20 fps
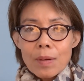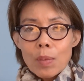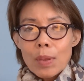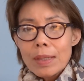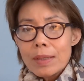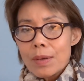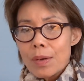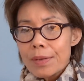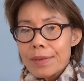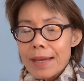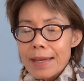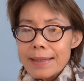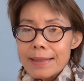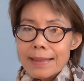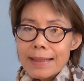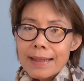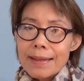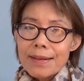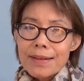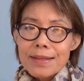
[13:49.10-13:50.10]
We know that
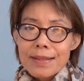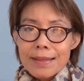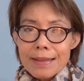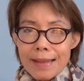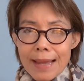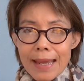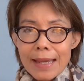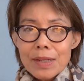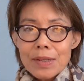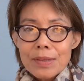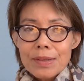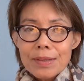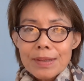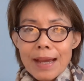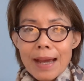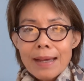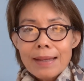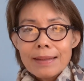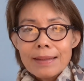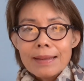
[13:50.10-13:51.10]
years later
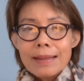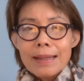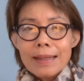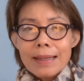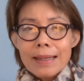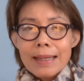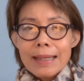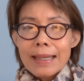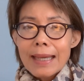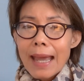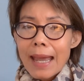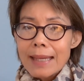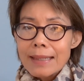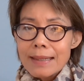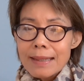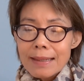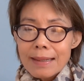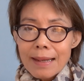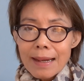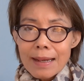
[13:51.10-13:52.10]
that
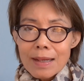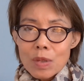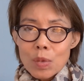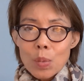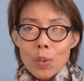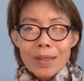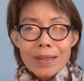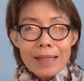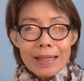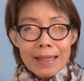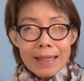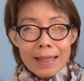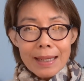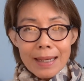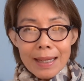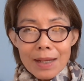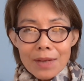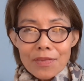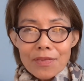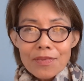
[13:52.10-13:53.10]
Canaanites would
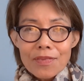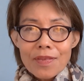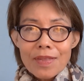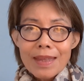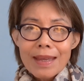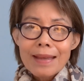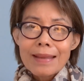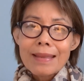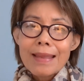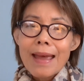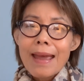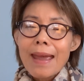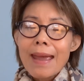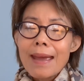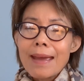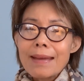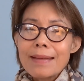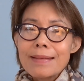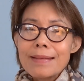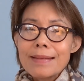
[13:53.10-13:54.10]
give their
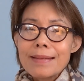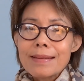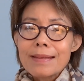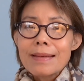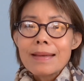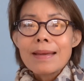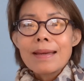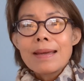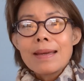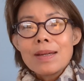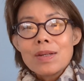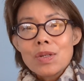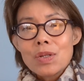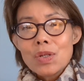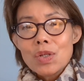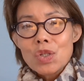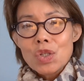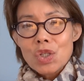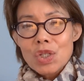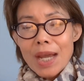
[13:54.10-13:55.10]
lands
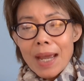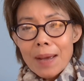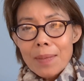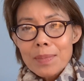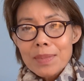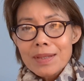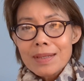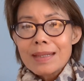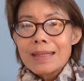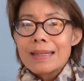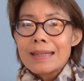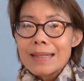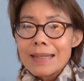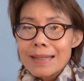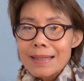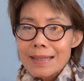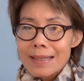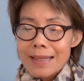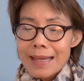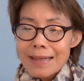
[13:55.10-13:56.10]
to Shem's
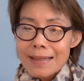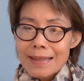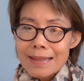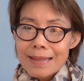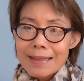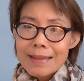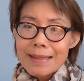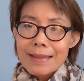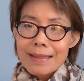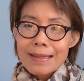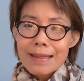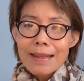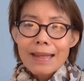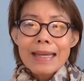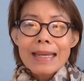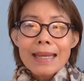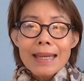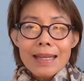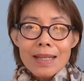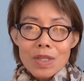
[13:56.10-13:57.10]
descendants,
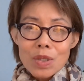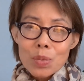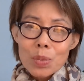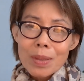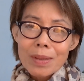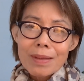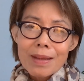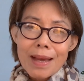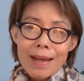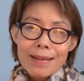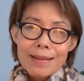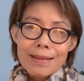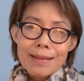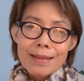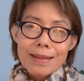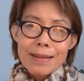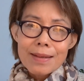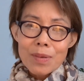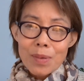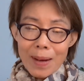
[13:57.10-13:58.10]
the
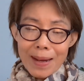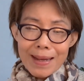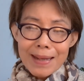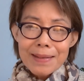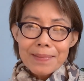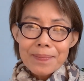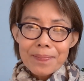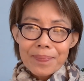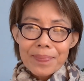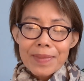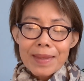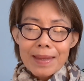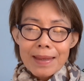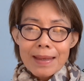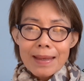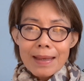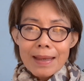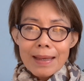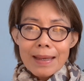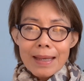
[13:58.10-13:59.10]
Israelites, right?
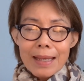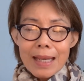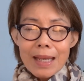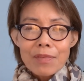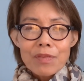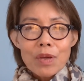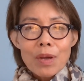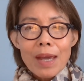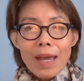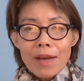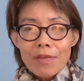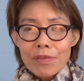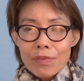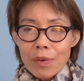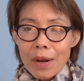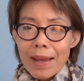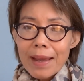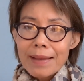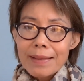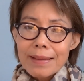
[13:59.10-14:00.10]
If you have
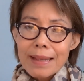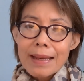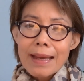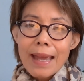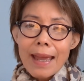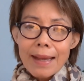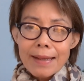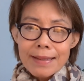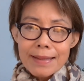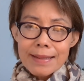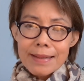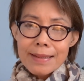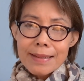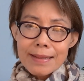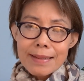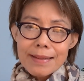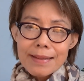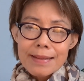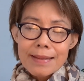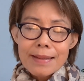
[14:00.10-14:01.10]
read
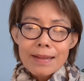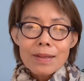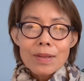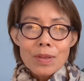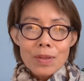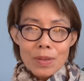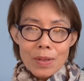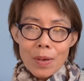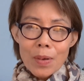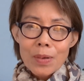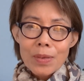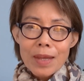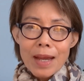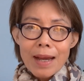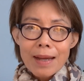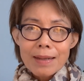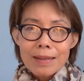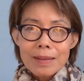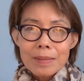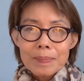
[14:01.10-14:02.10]
Exodus, you know
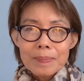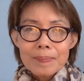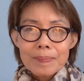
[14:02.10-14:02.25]
that.